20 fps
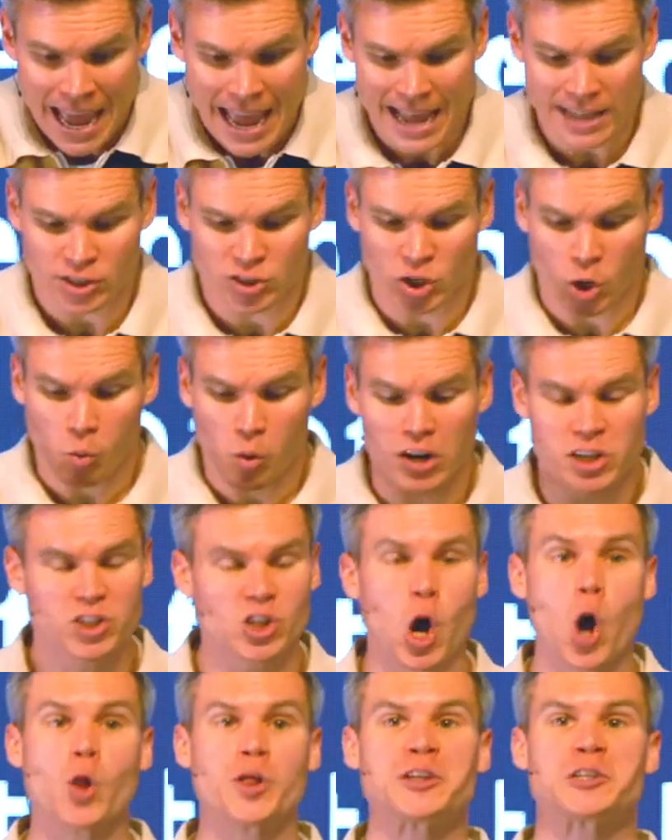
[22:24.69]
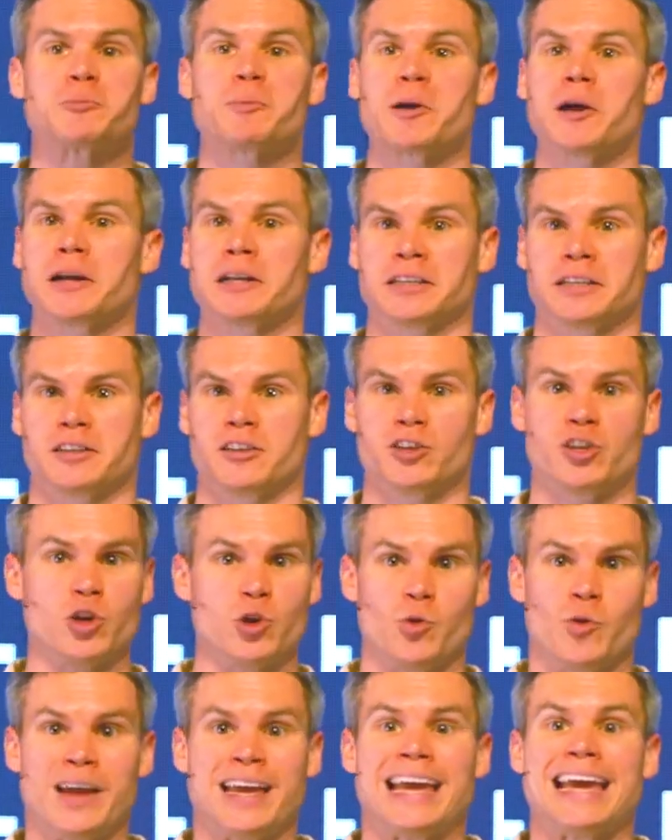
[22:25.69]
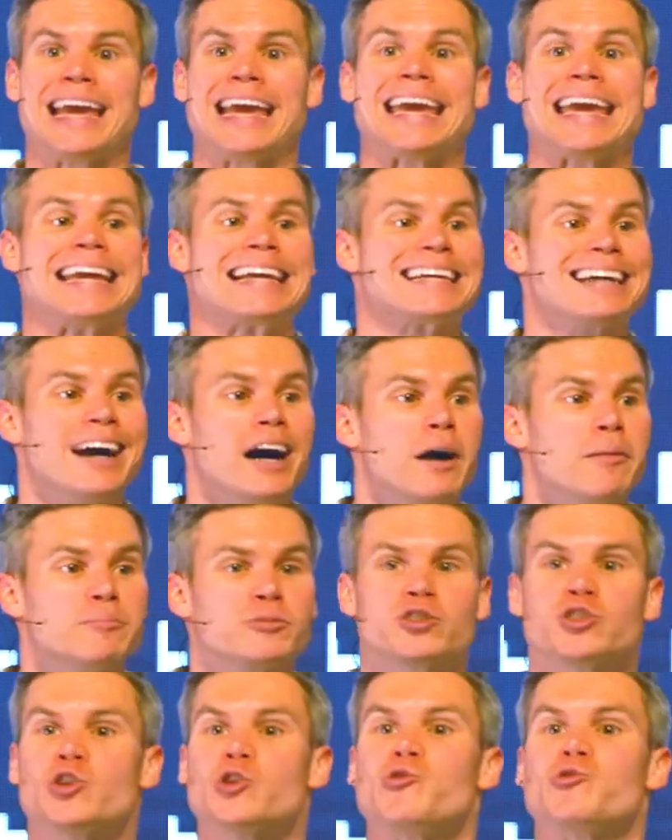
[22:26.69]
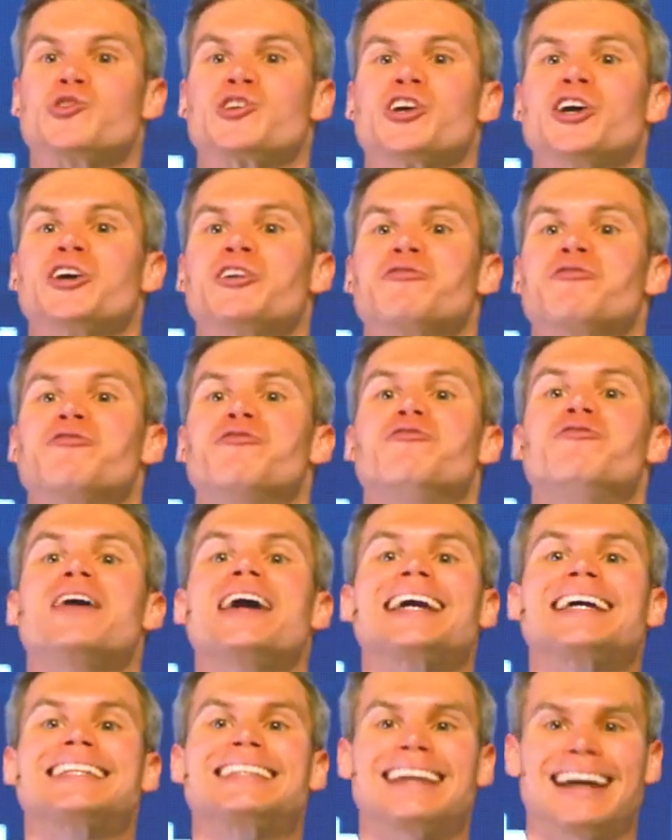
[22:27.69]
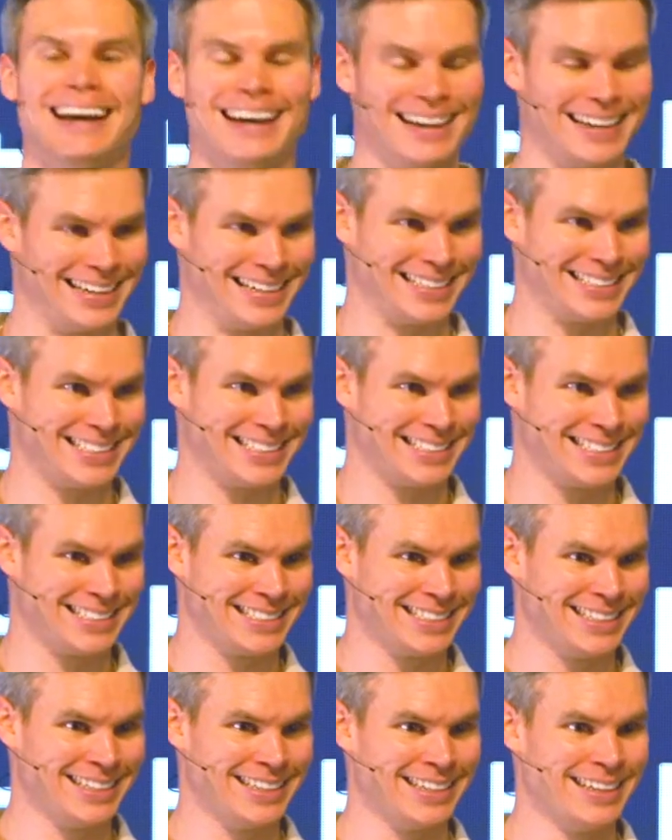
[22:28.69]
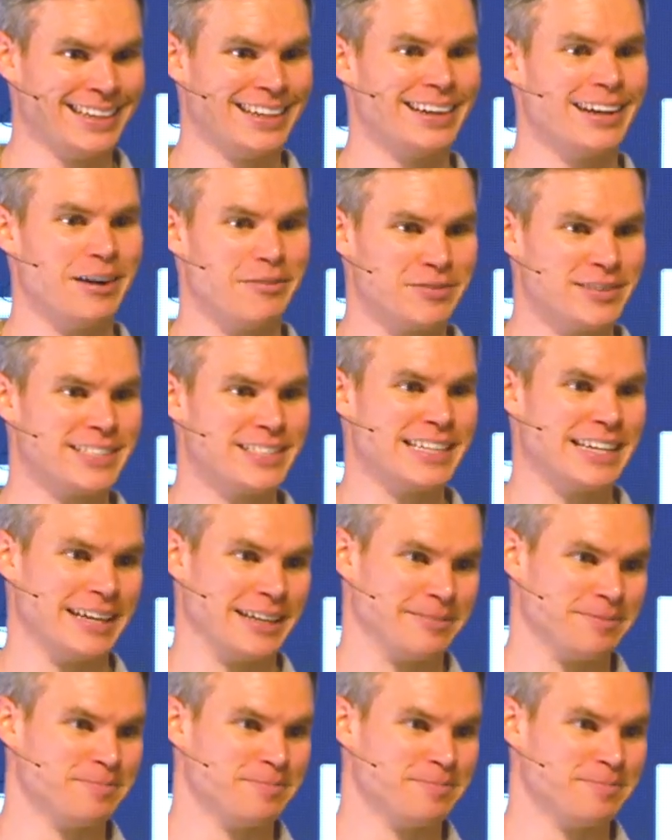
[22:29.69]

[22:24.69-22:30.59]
And so, what does the Holy Spirit do? He comes to convict us of sin.